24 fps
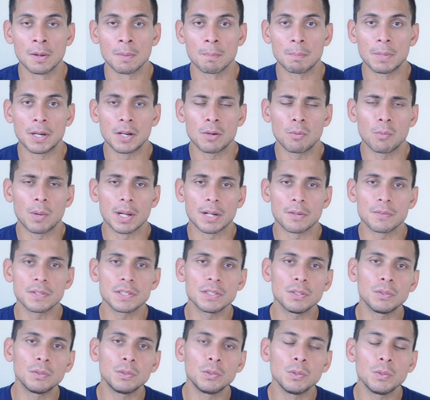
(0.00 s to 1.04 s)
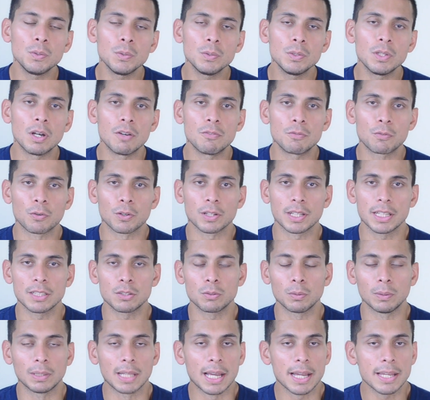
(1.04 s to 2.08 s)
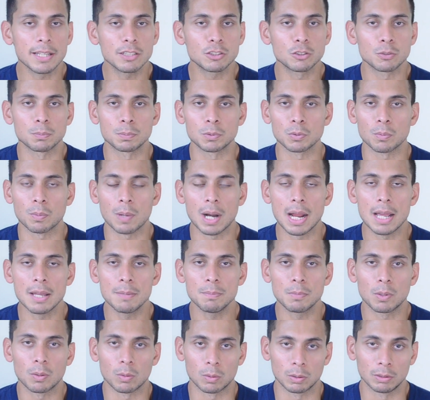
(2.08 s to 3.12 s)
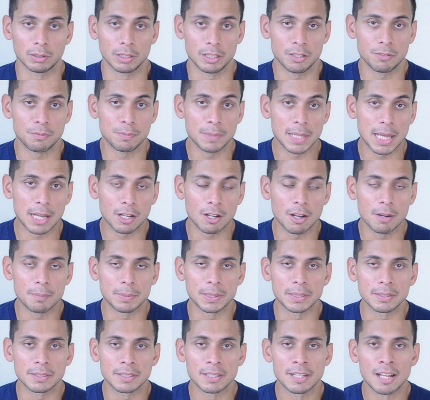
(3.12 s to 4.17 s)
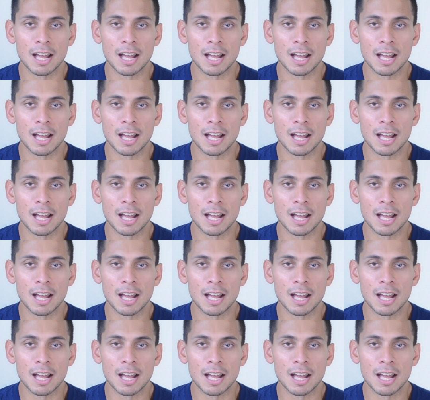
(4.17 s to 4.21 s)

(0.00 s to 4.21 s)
But whatever you do, don't forget to like, subscribe, or leave me a comment.